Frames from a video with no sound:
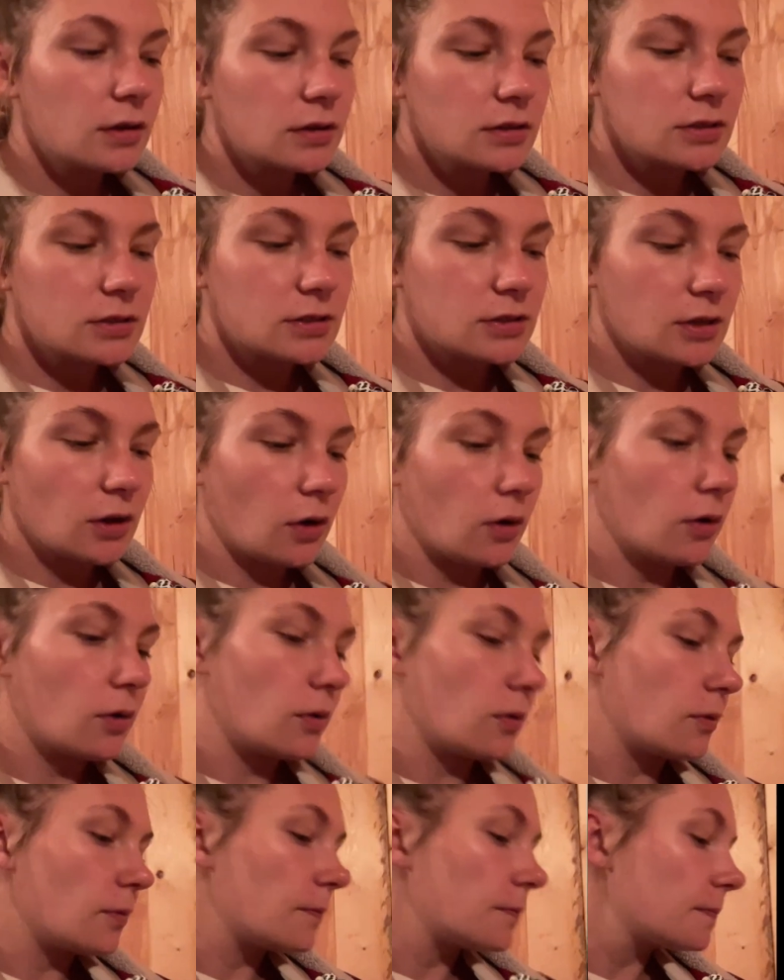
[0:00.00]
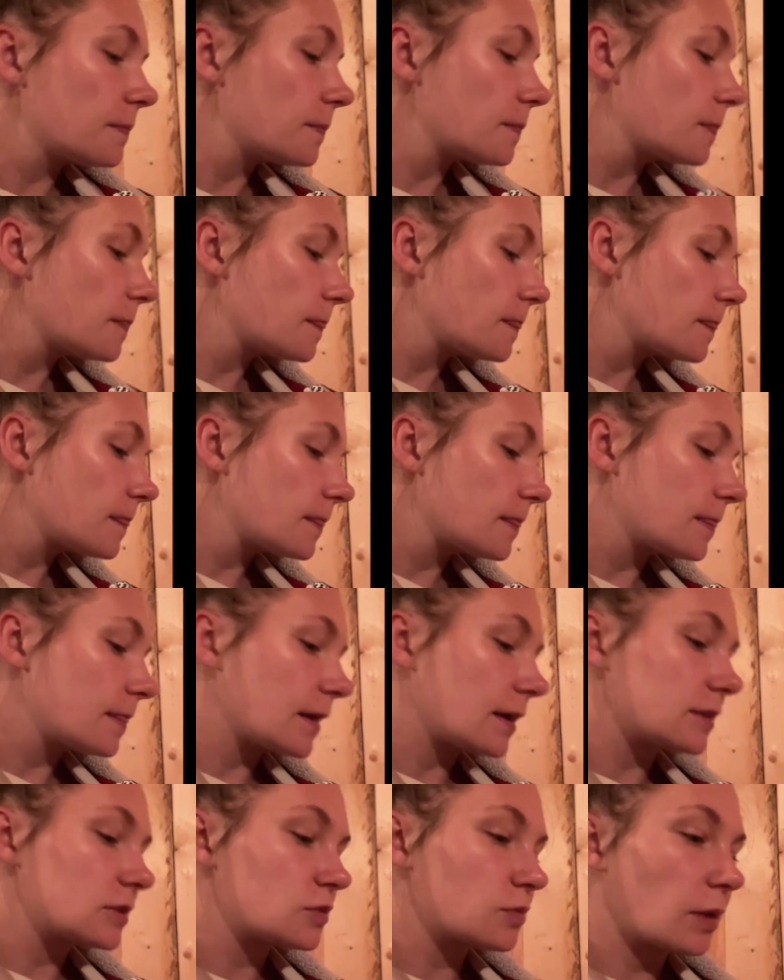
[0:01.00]
So
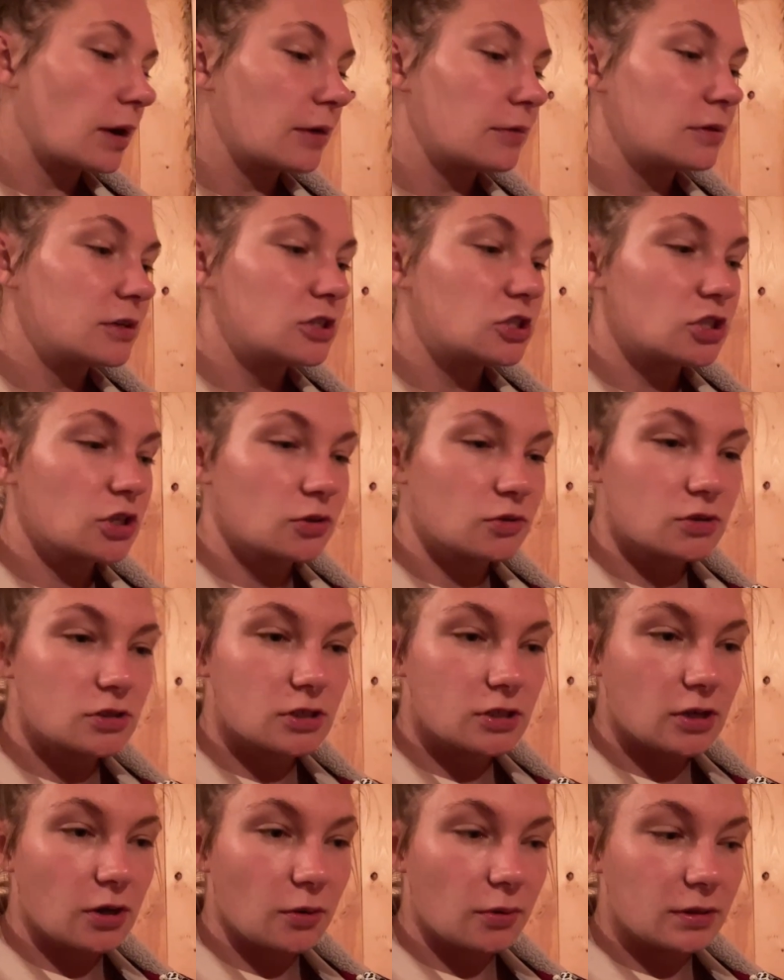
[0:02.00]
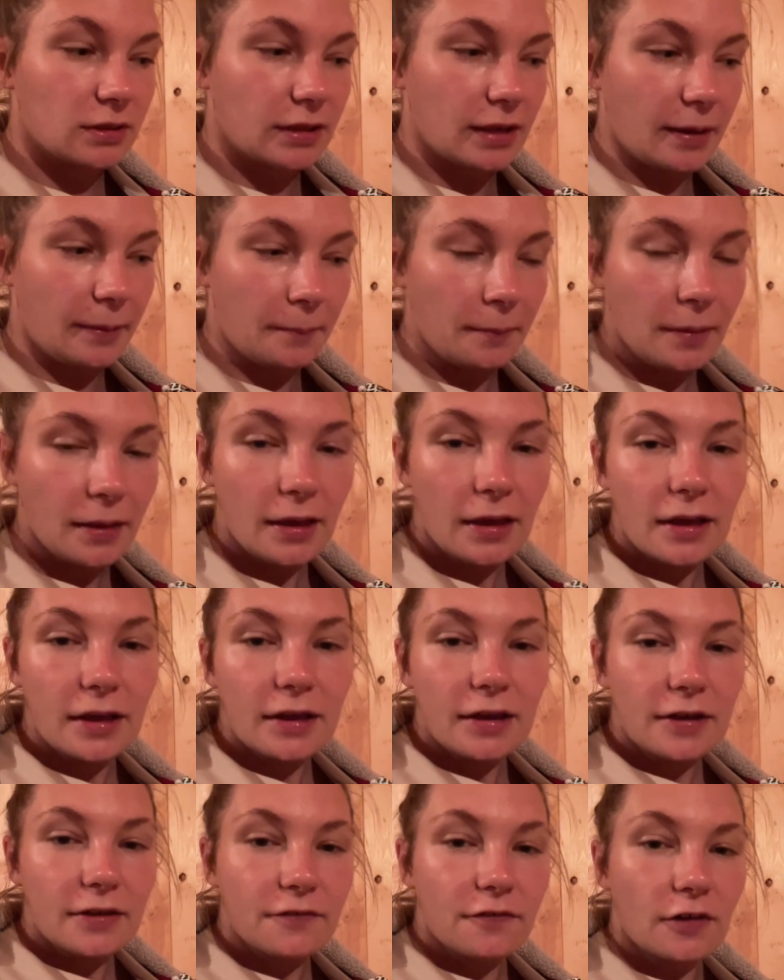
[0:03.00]
that's why we chose to go with them.
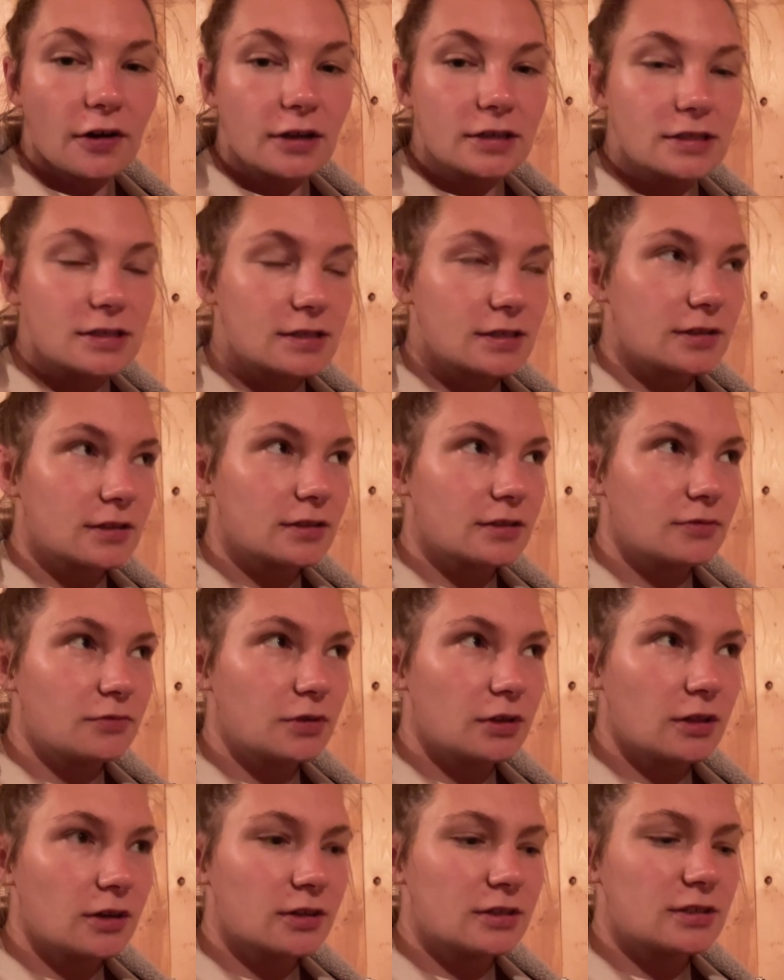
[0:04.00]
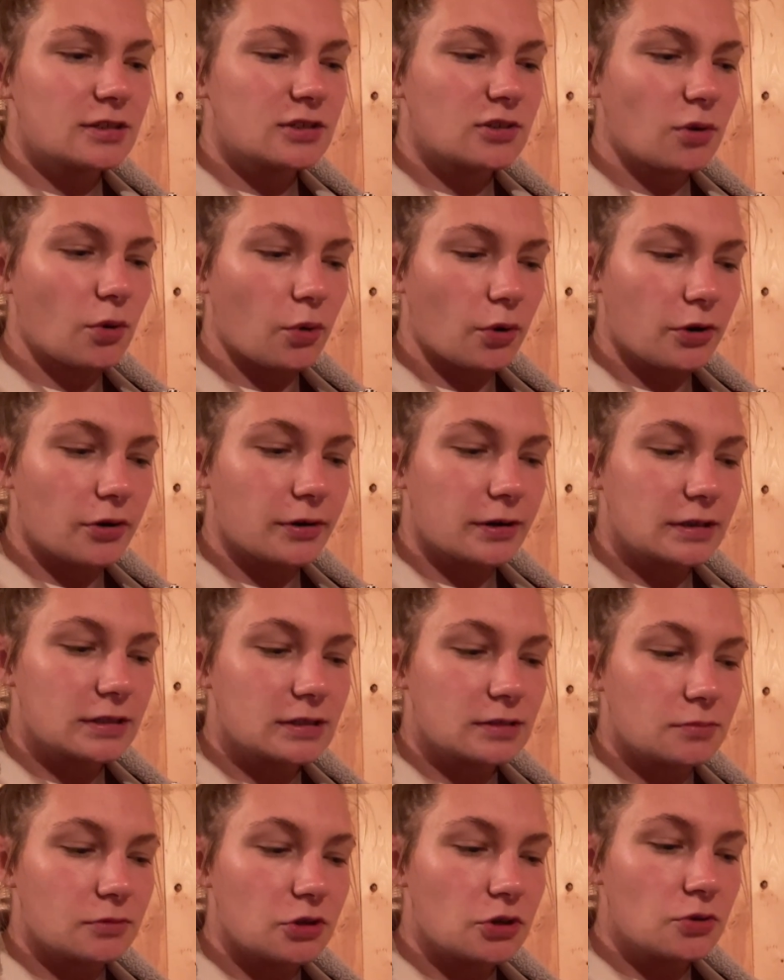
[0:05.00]
For us, we looked into ordering
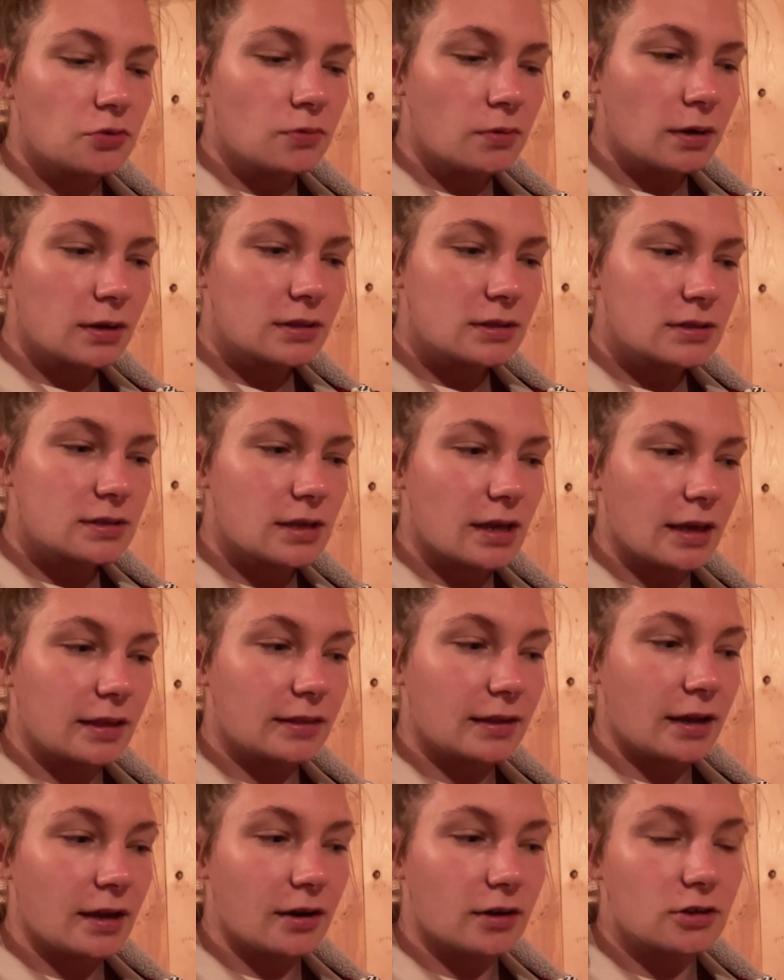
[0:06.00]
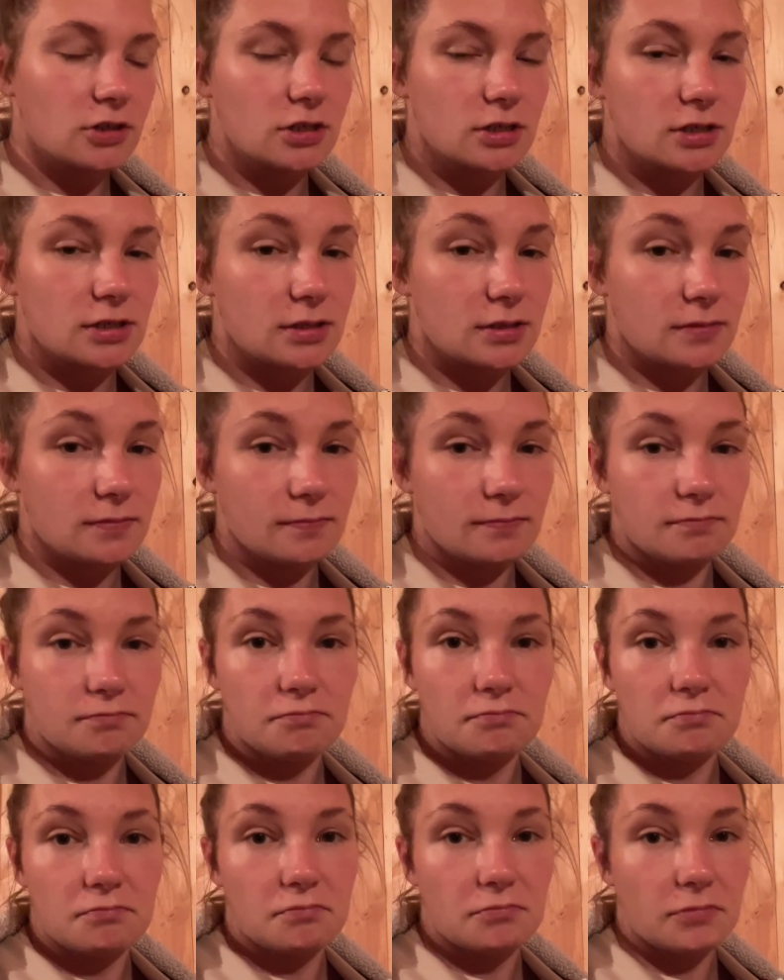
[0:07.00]
some new ones and they are just
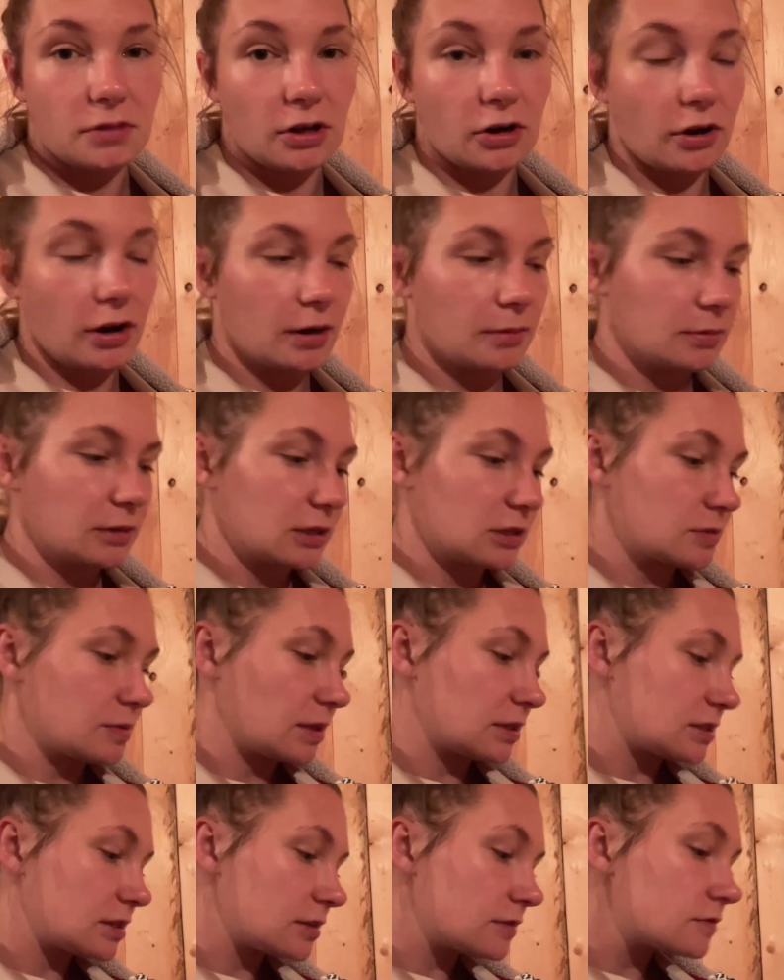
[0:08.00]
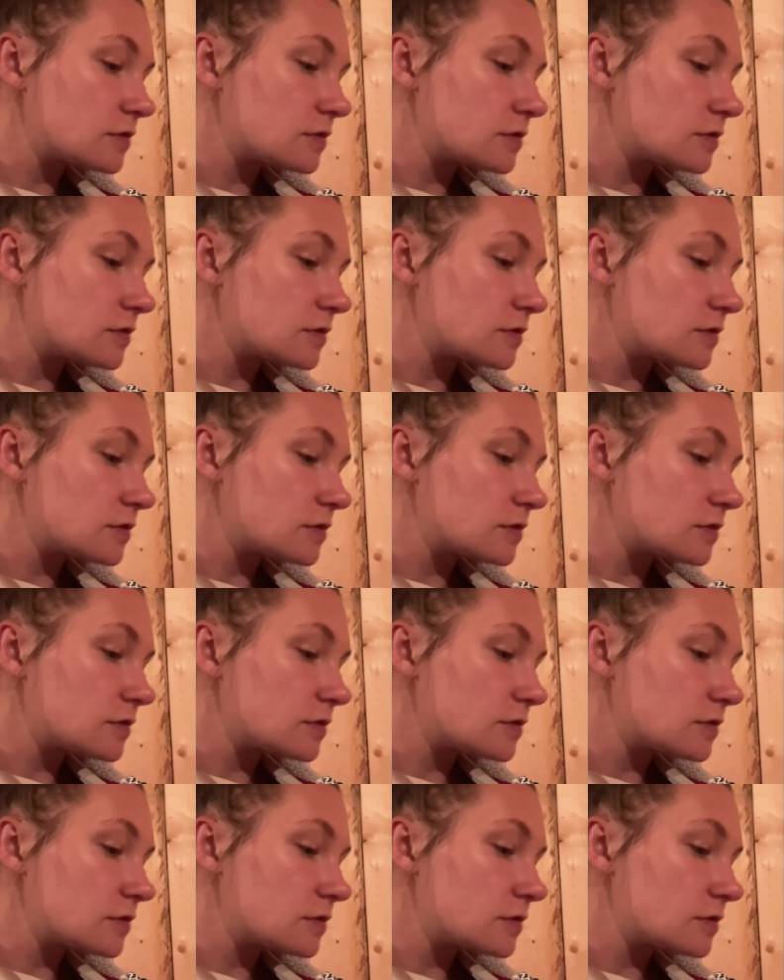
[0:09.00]
incredibly expensive.